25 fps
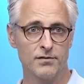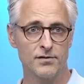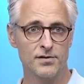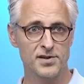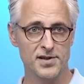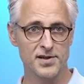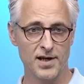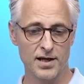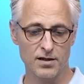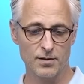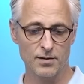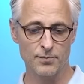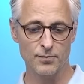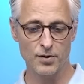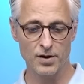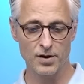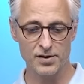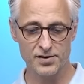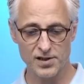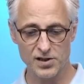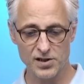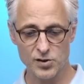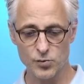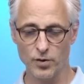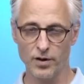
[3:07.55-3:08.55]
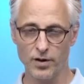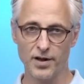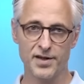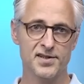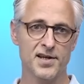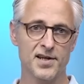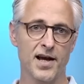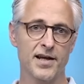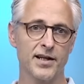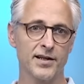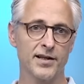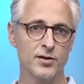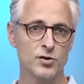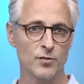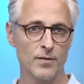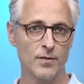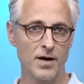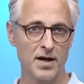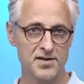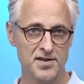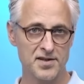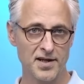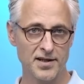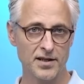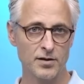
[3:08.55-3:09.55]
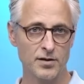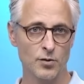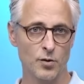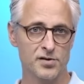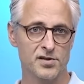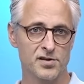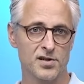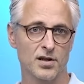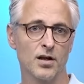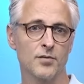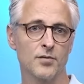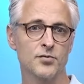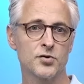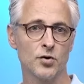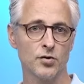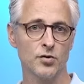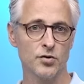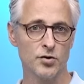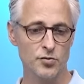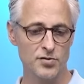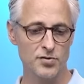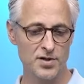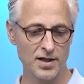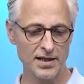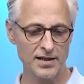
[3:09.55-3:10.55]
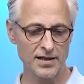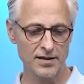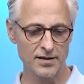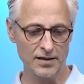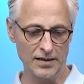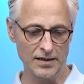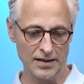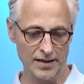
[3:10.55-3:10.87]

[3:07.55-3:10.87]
sign-up process where I sign into my tenant or sign up to a new tenant.